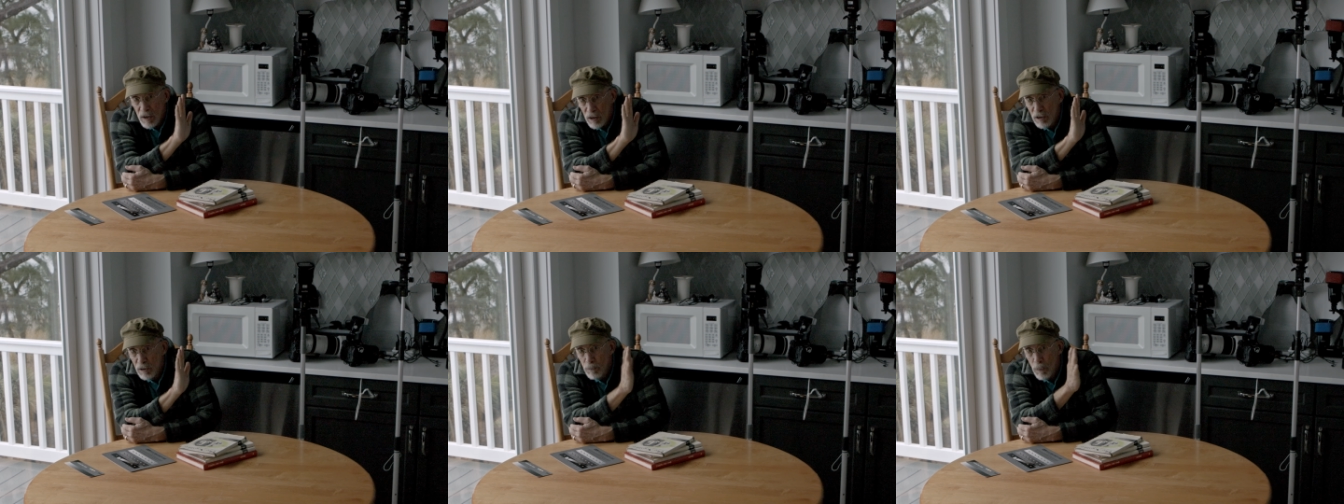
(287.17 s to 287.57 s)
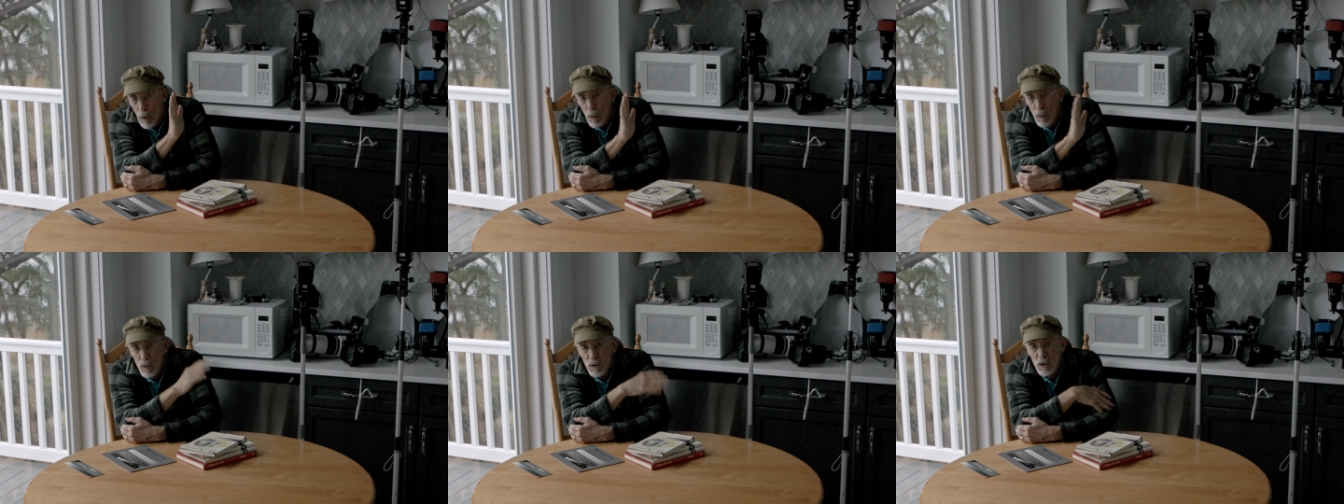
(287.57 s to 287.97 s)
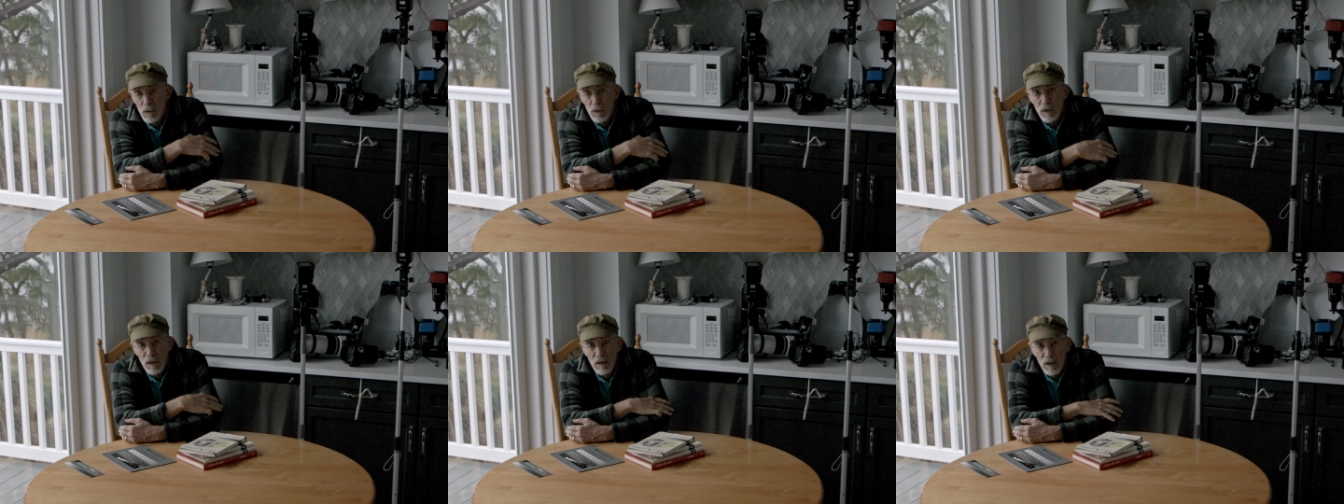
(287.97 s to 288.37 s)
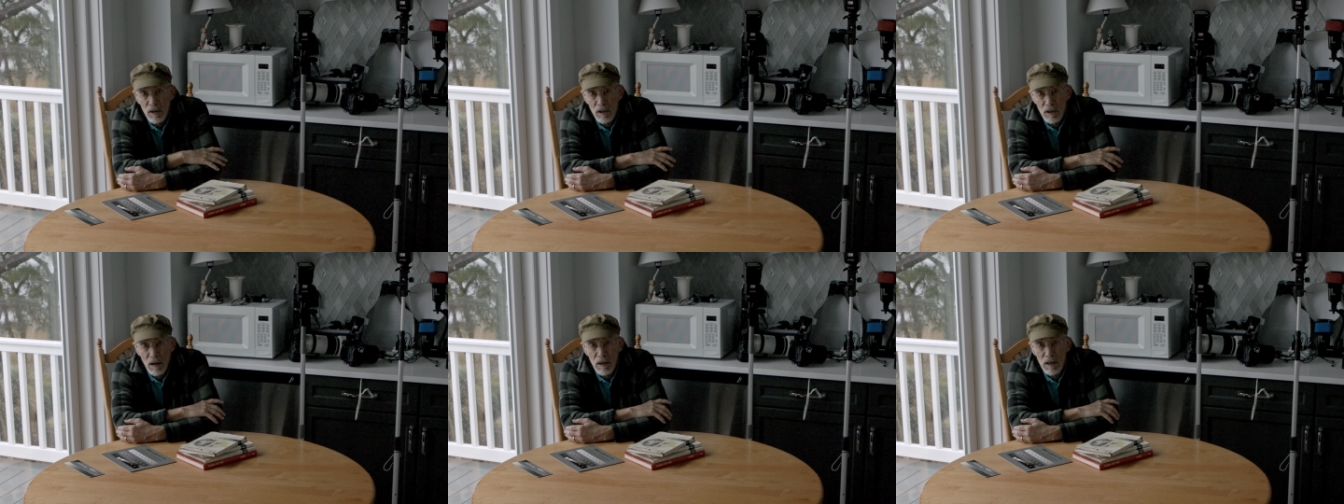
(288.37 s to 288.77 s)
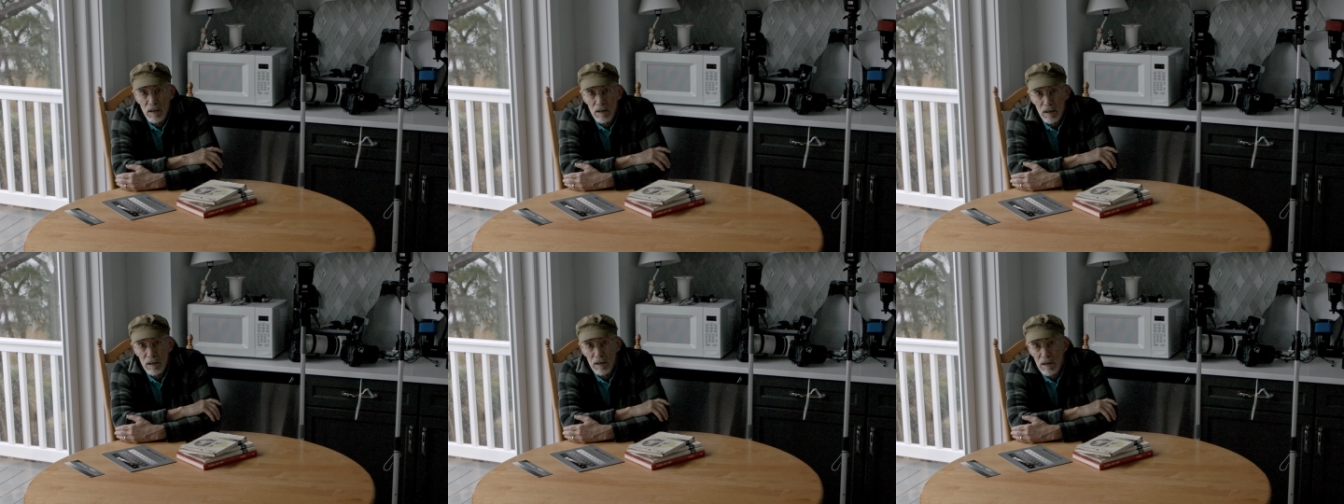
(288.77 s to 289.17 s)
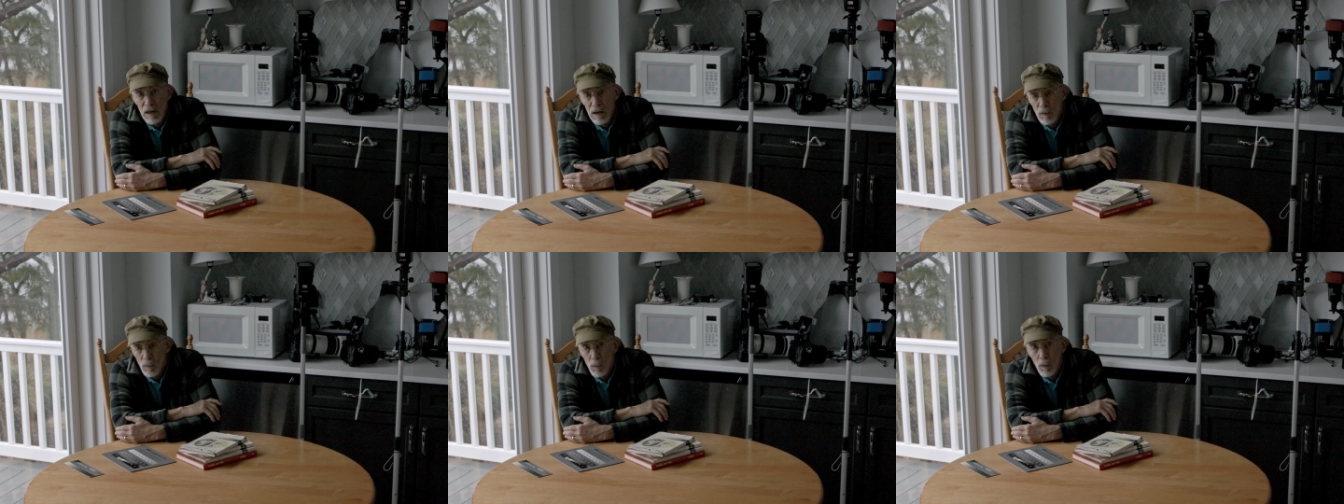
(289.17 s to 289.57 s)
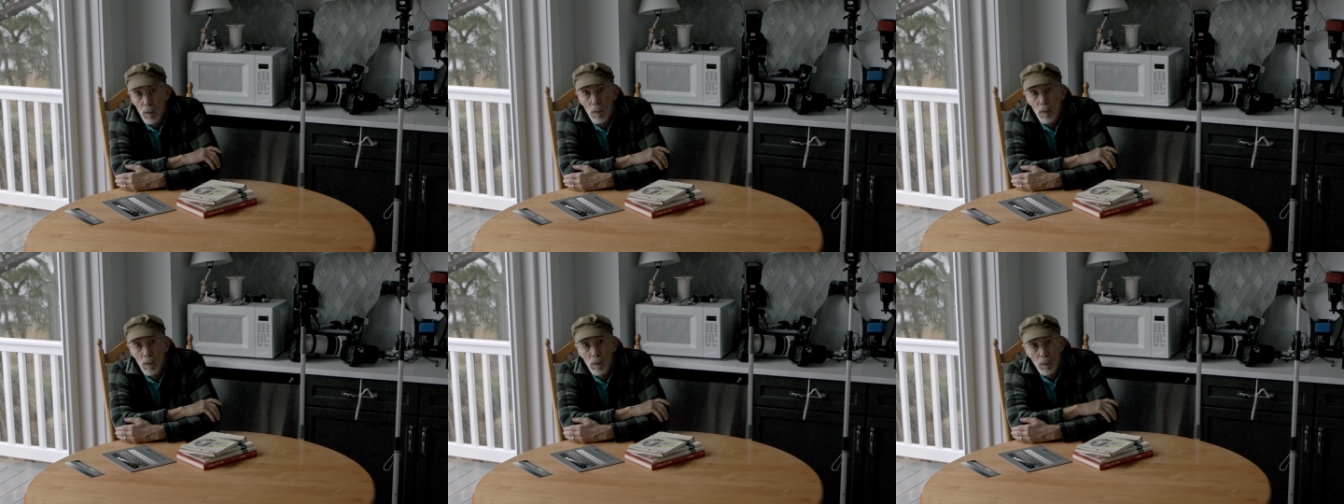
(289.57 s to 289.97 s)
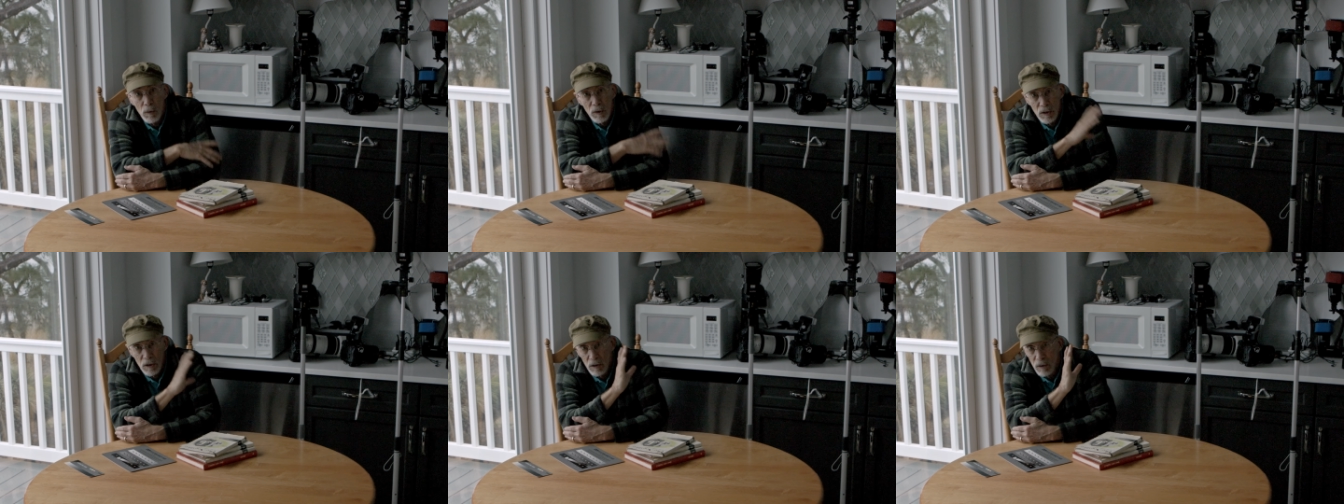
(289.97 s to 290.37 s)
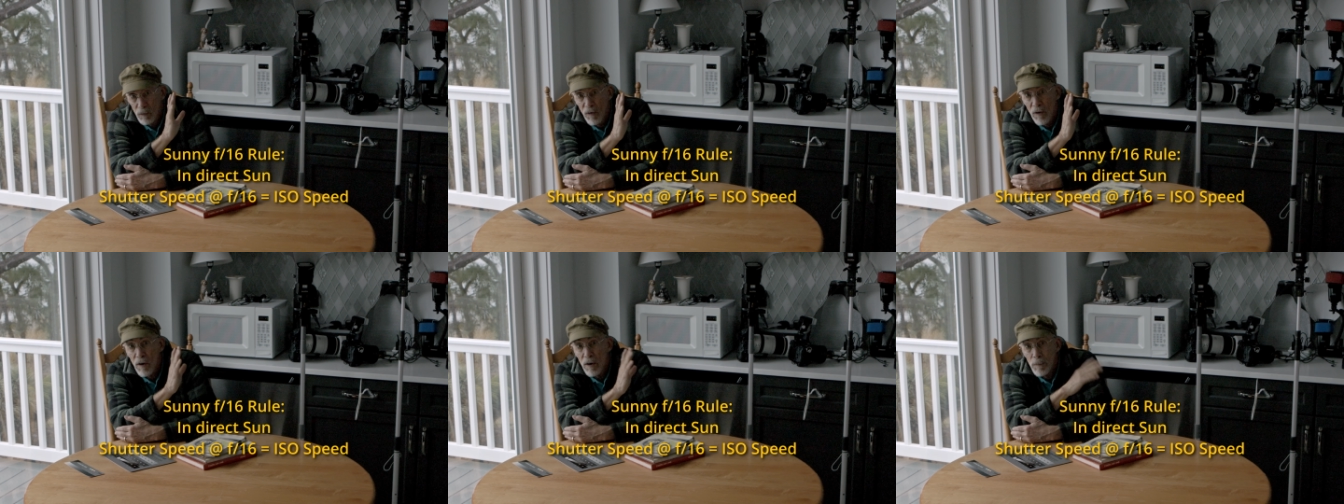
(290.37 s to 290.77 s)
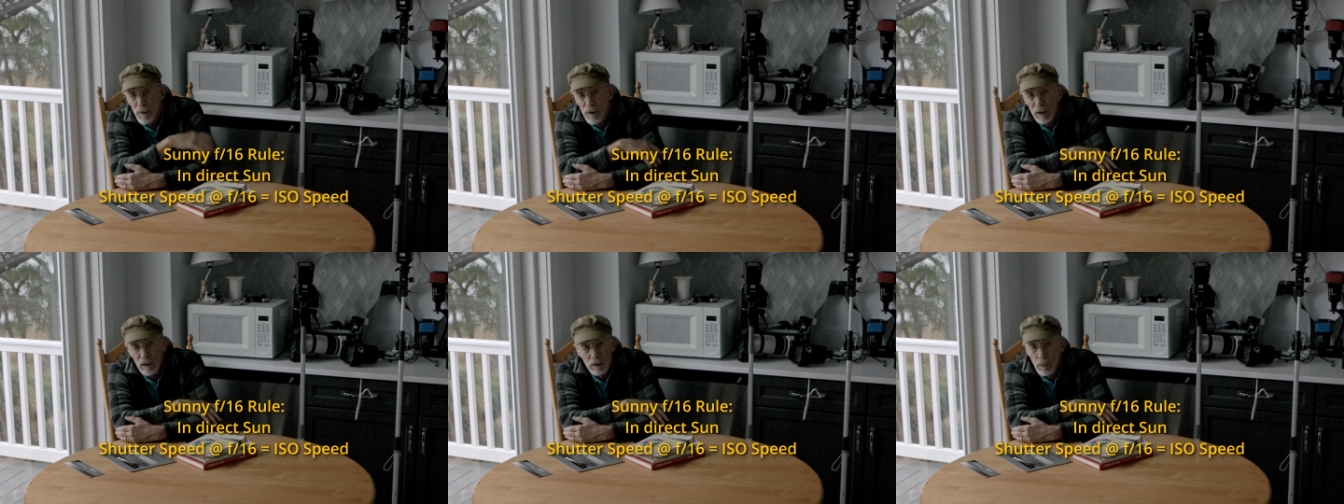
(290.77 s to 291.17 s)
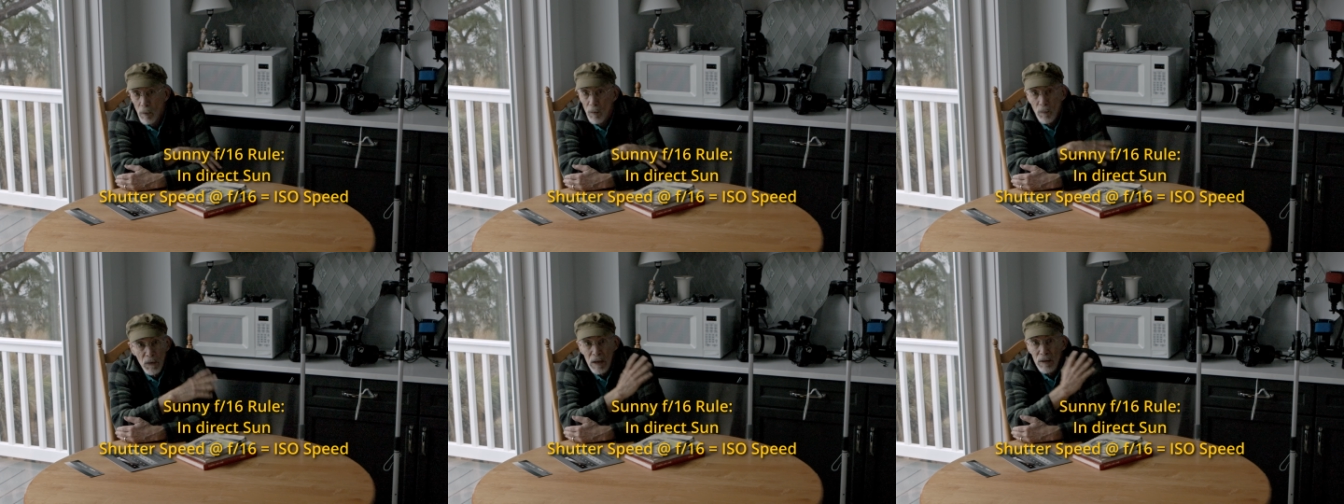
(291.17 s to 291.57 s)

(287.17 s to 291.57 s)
and expose using the Sunny 16 rule, which is very predictable.